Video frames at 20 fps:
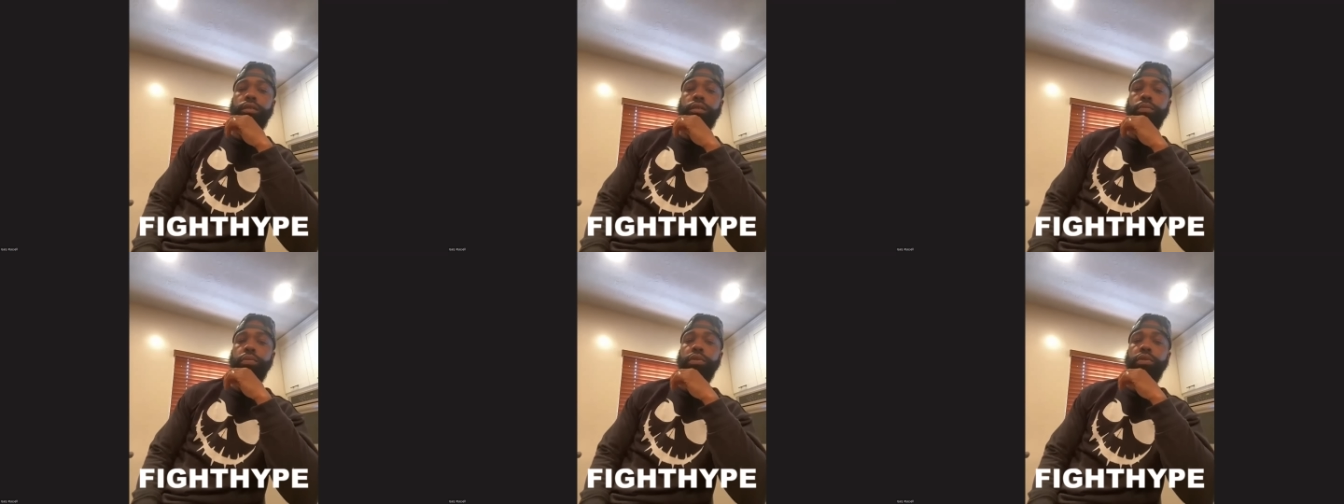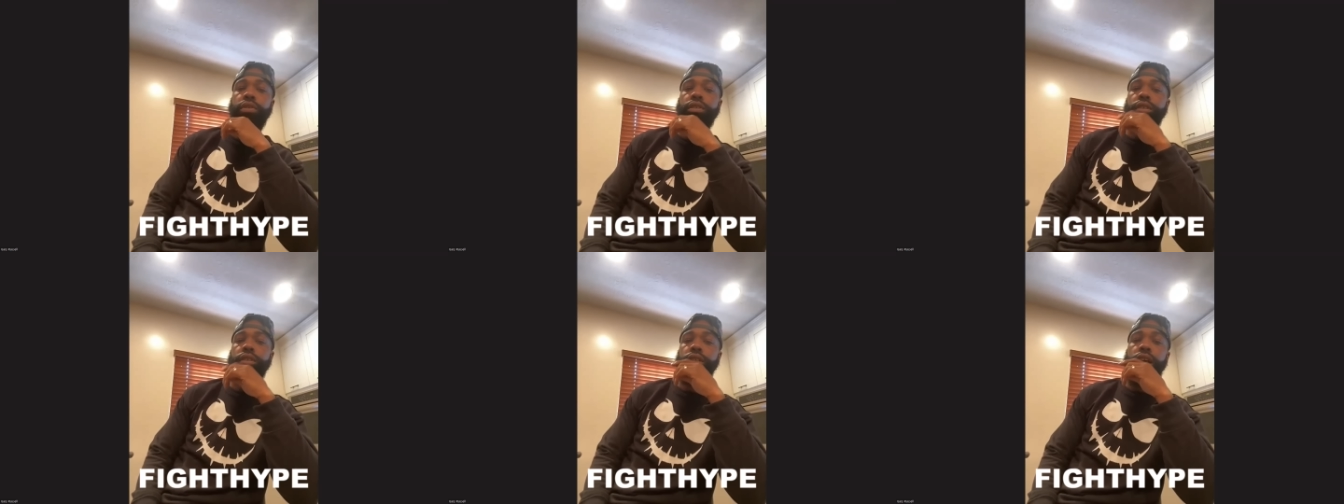
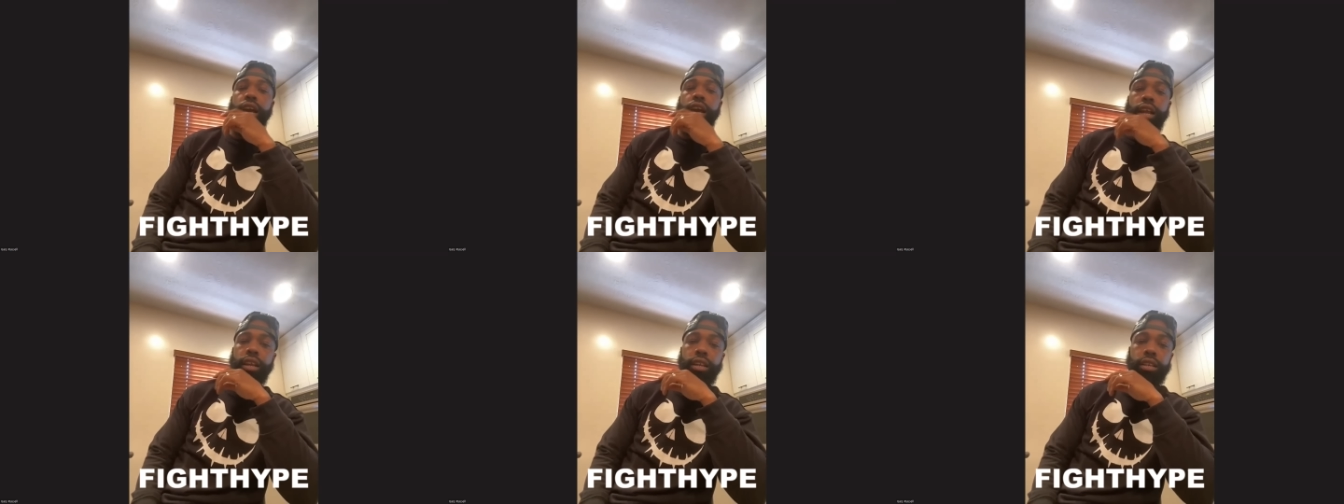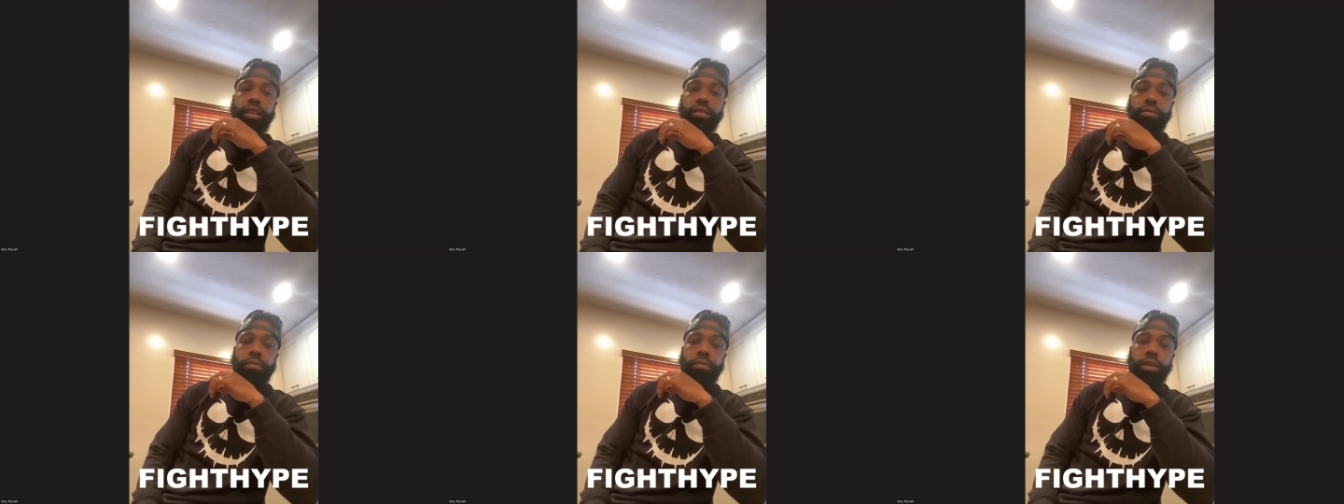
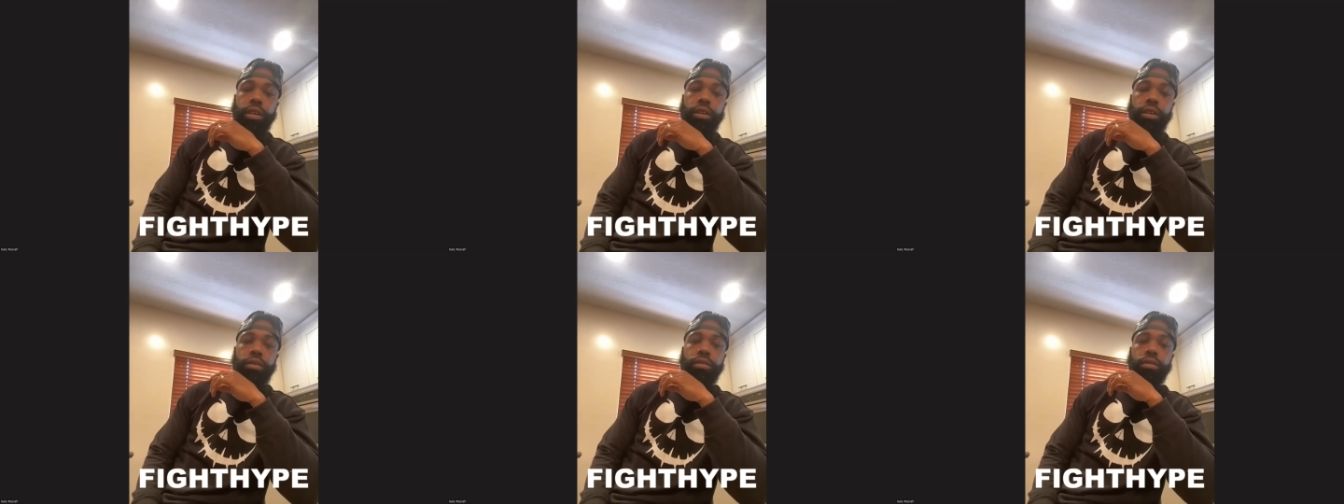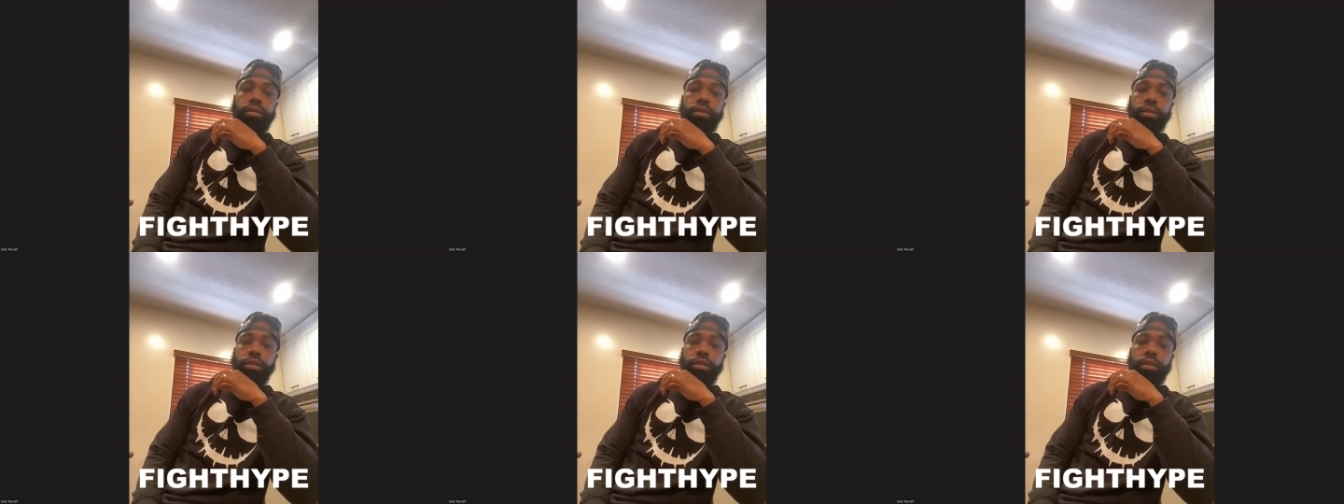personality as well.
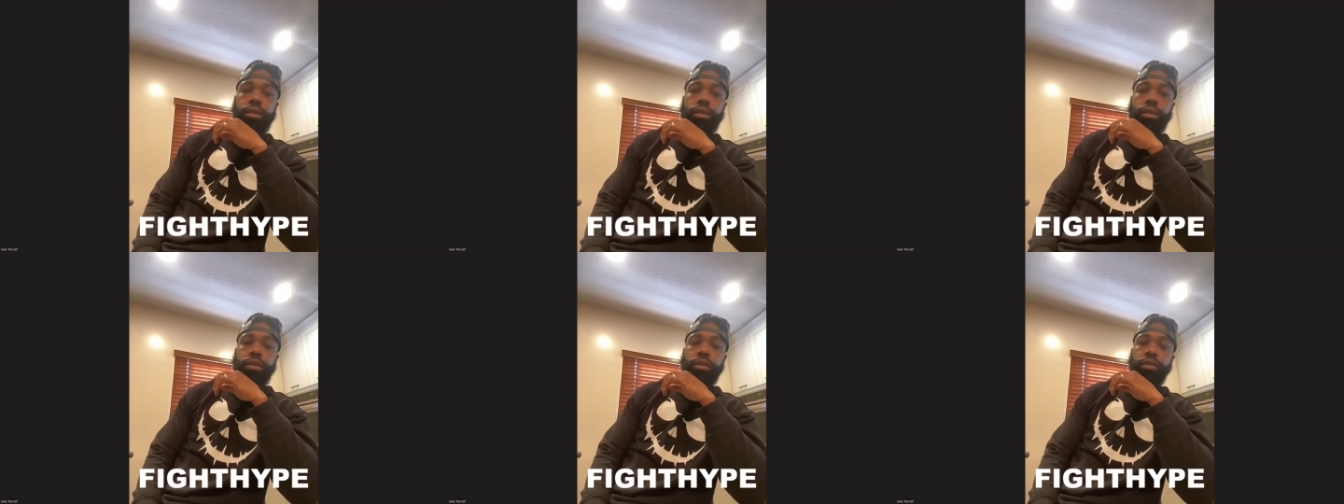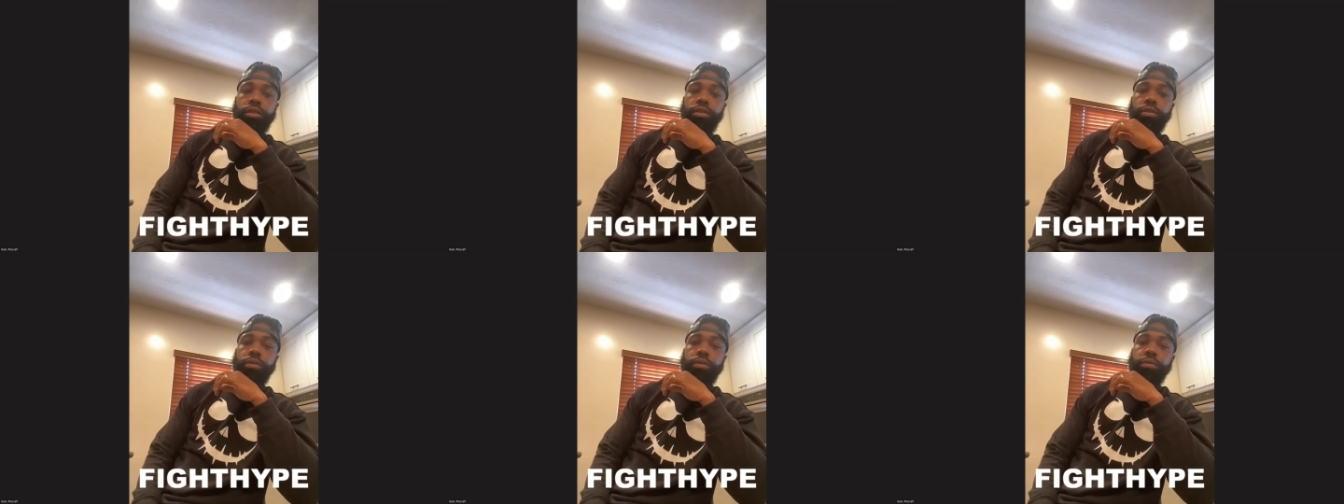
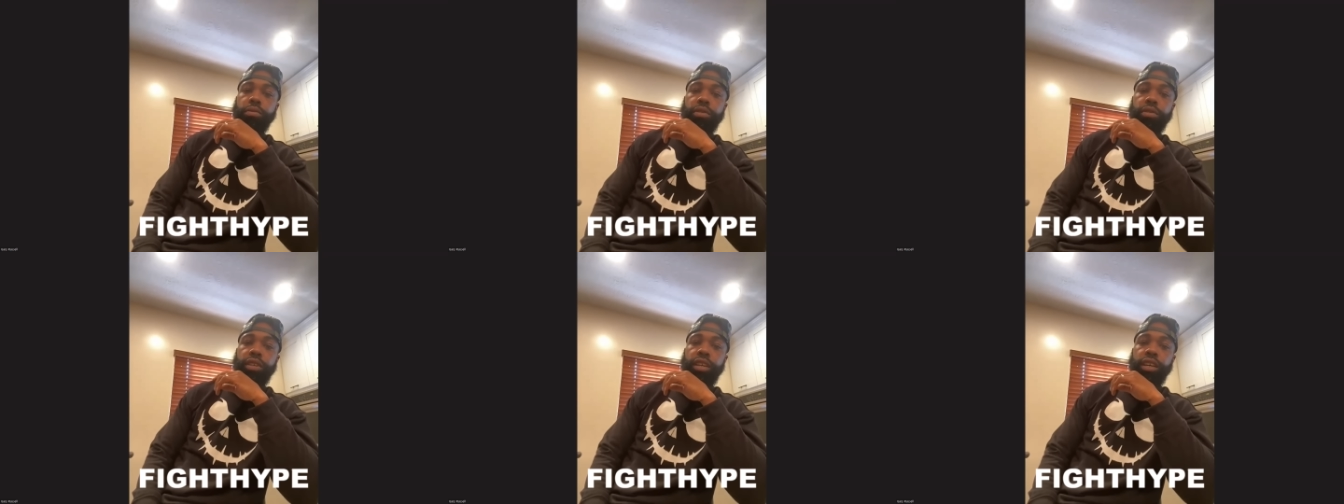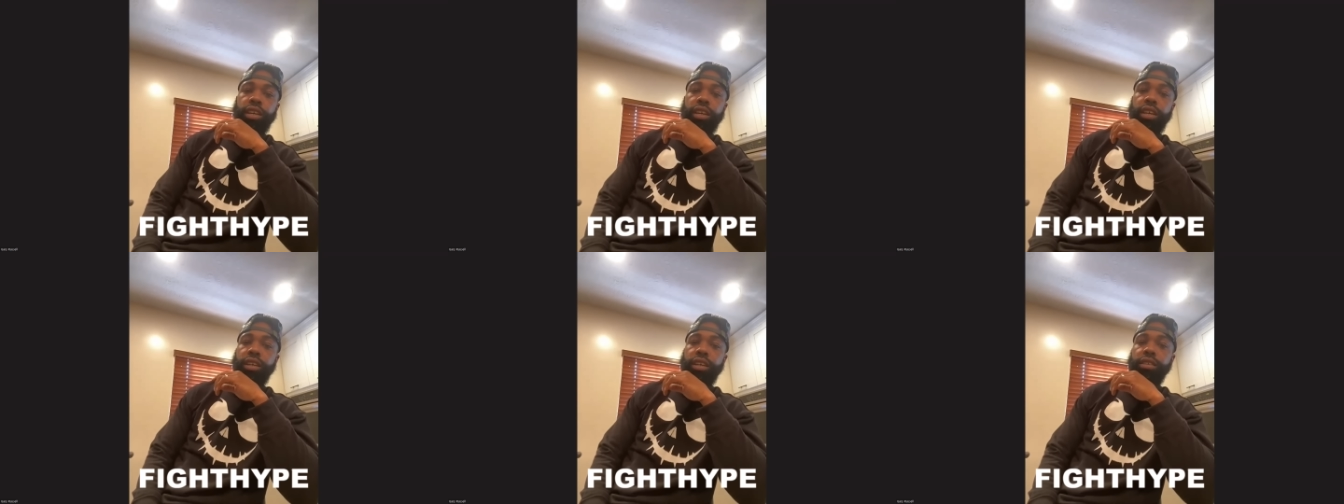You know what I'm
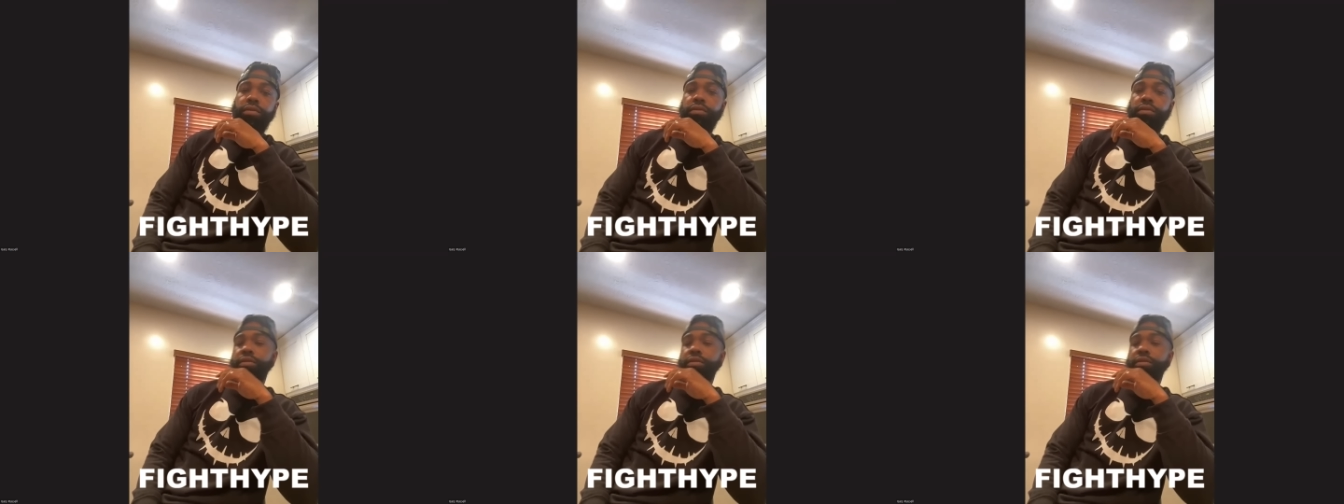saying?